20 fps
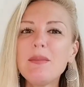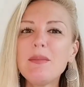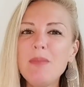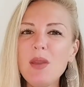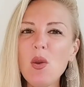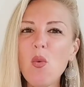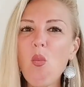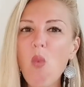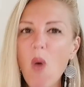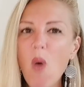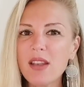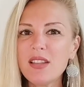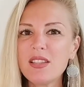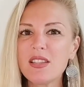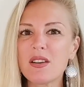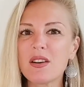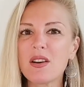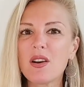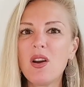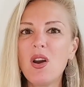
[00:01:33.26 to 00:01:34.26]
me
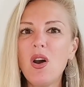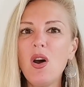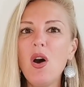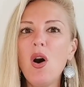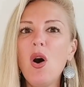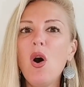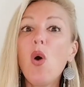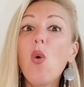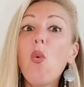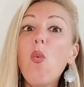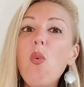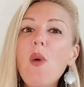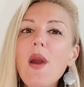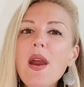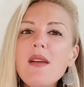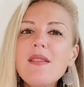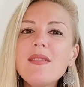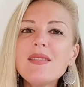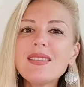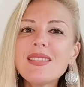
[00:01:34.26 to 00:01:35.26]
wonder
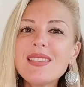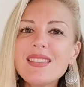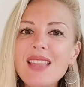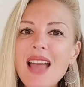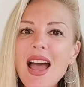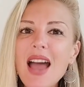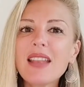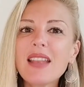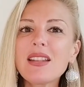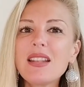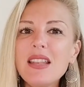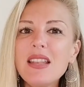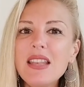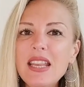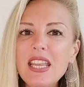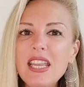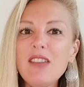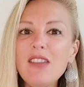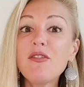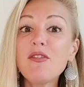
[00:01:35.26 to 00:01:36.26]
where does that
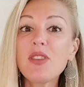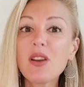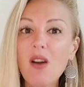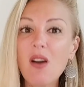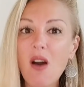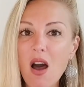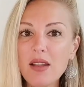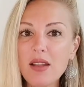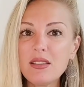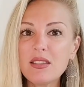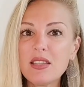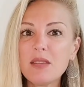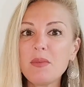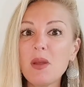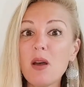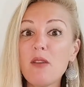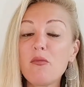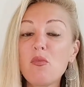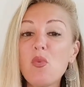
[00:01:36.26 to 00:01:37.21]
leave the concept of,